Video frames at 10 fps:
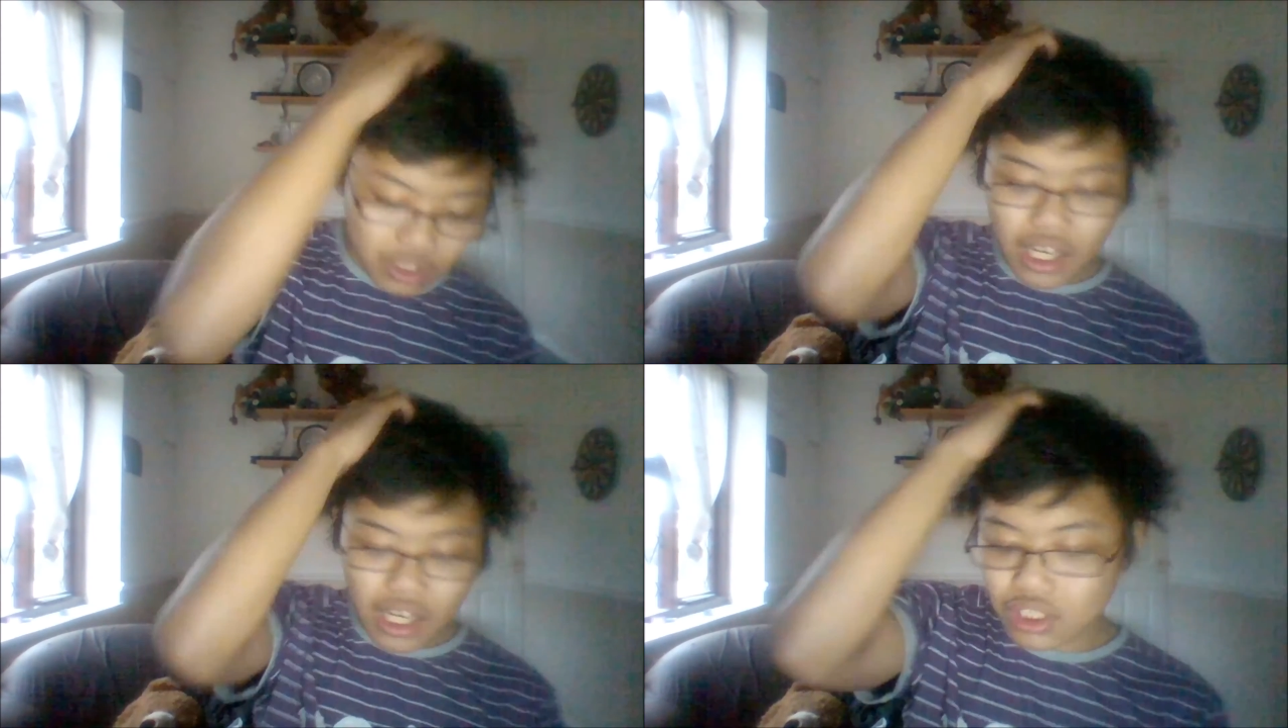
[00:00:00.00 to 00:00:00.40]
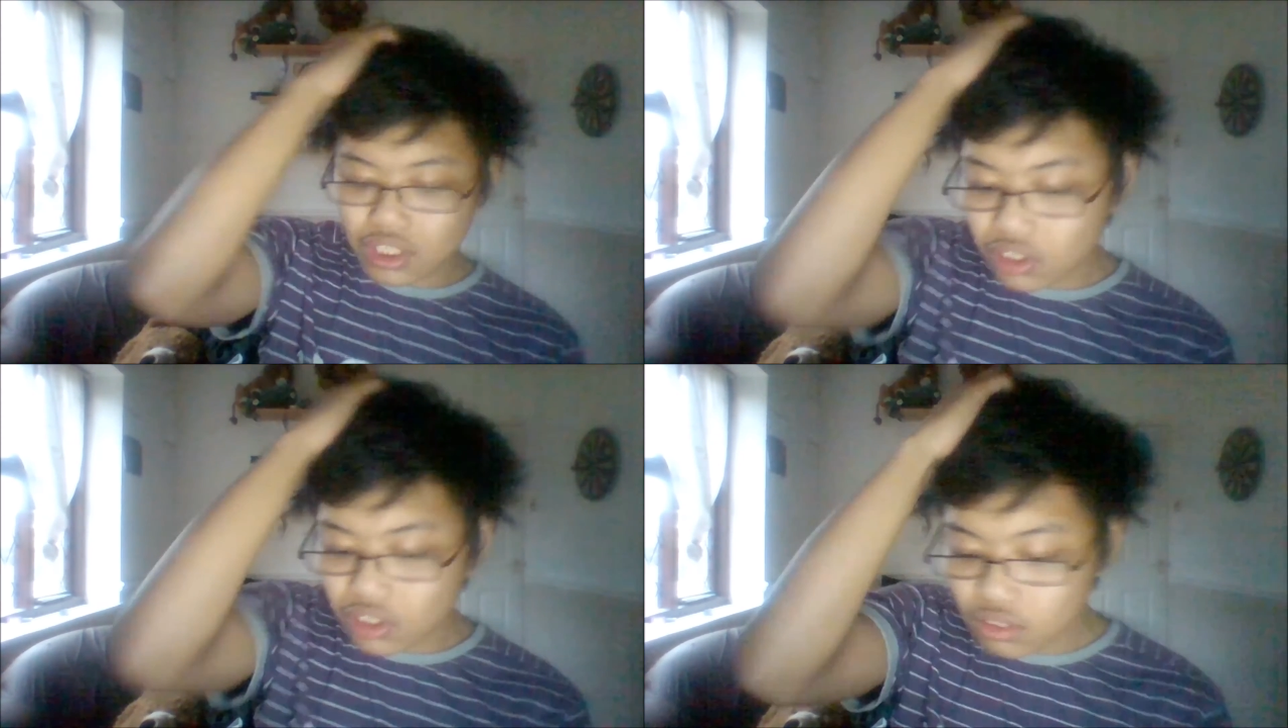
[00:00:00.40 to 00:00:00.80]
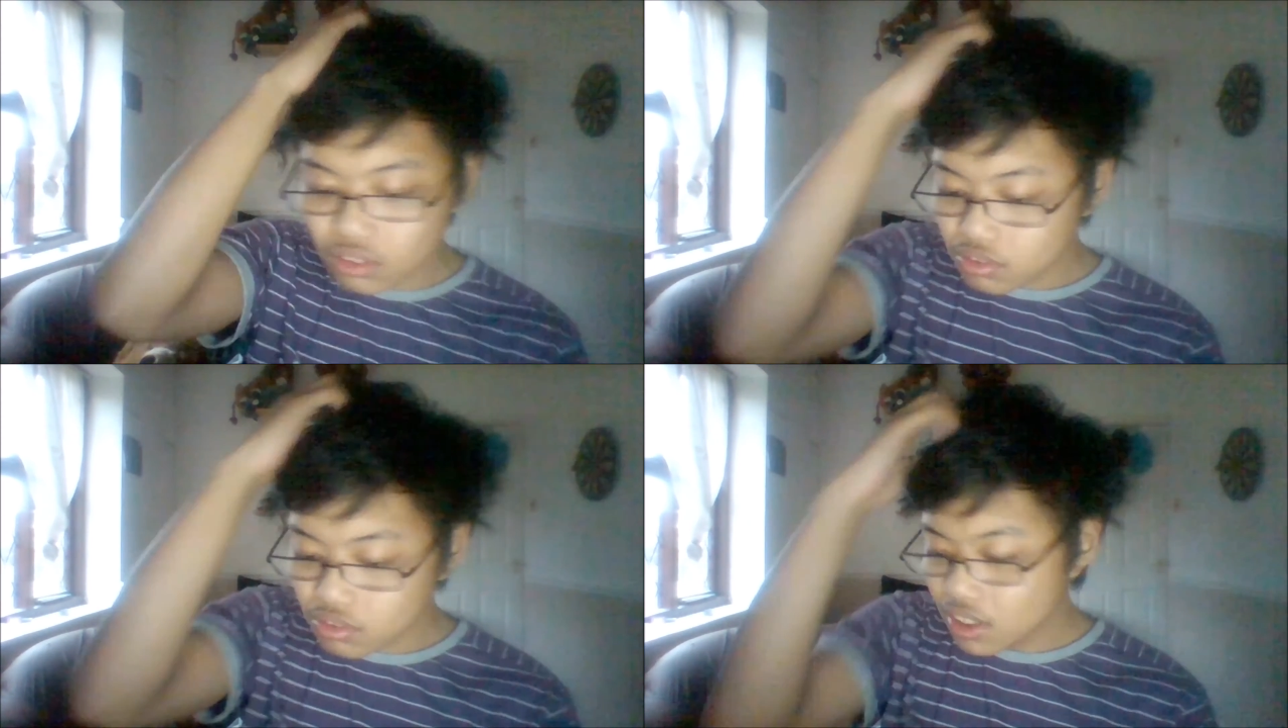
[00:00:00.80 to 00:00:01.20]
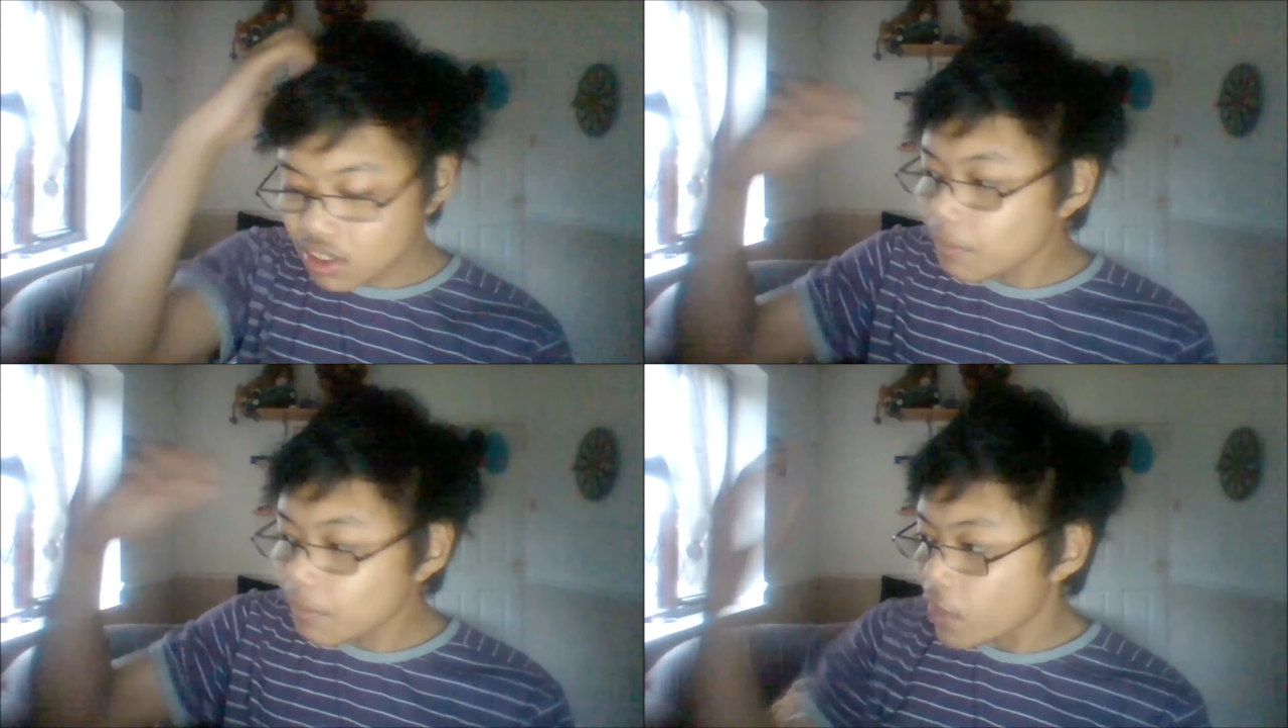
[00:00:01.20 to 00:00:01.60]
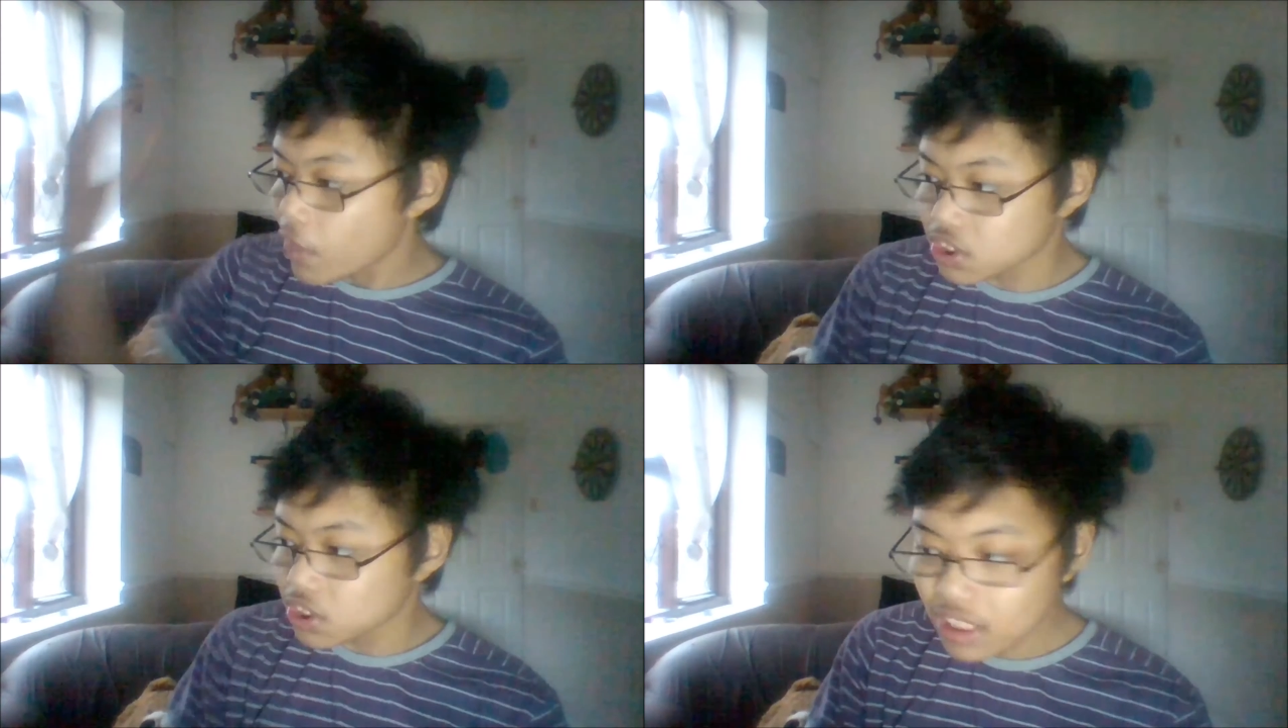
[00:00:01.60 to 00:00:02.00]
that I couldn't do. And that'd be
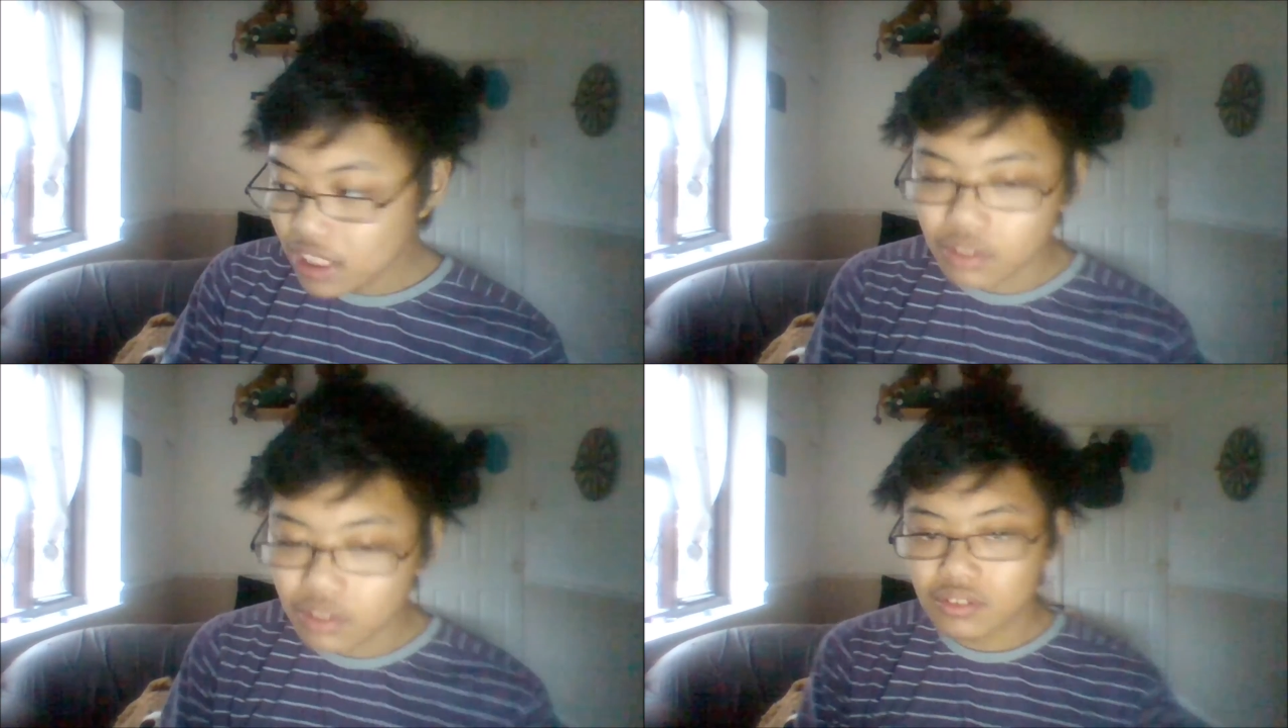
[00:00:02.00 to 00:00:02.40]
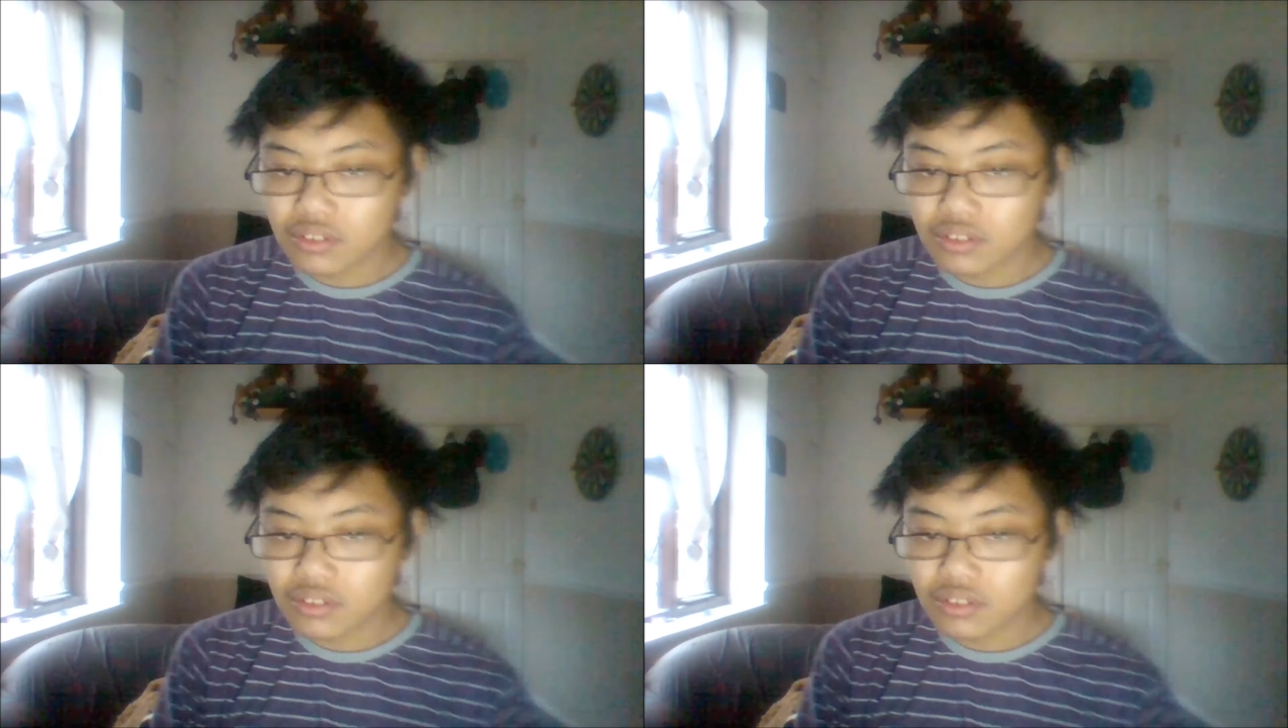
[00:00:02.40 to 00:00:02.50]
faster than anyone.